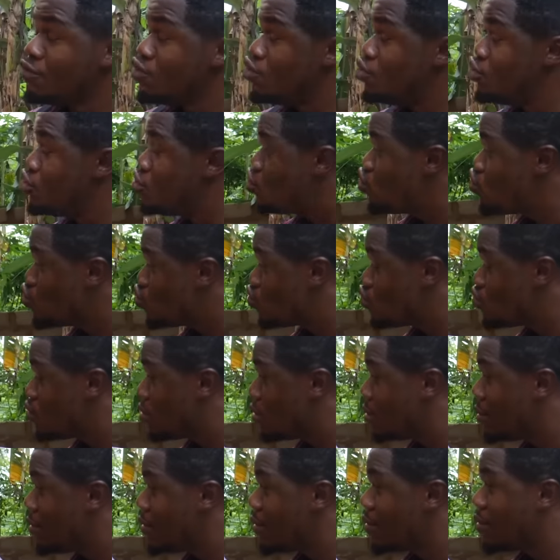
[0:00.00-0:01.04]
you,
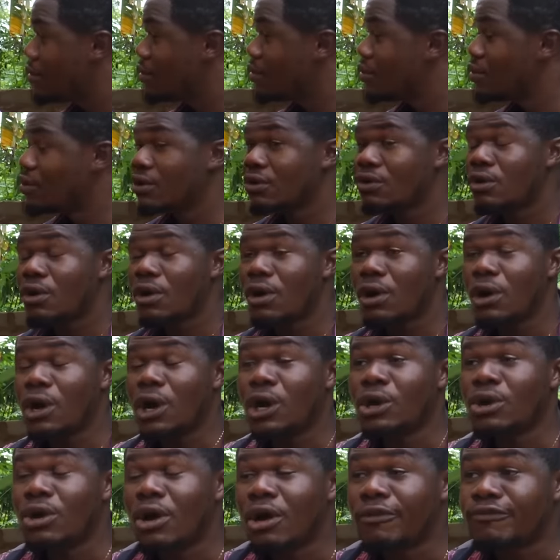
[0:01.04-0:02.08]

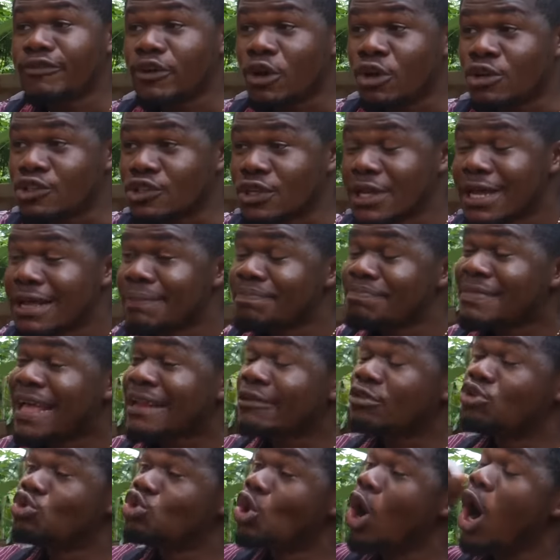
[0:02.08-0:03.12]
all of us,
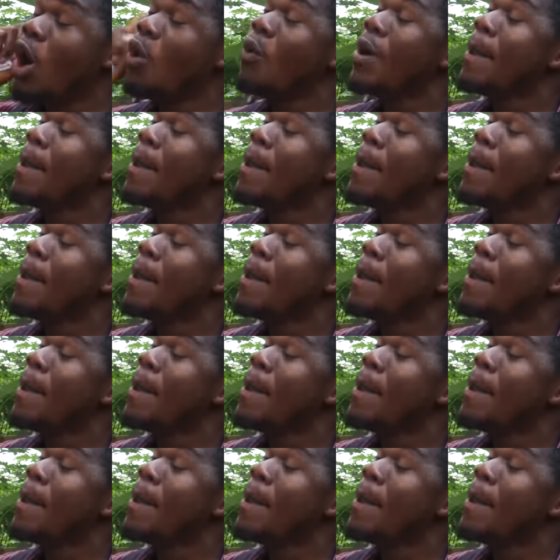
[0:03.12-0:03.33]
that no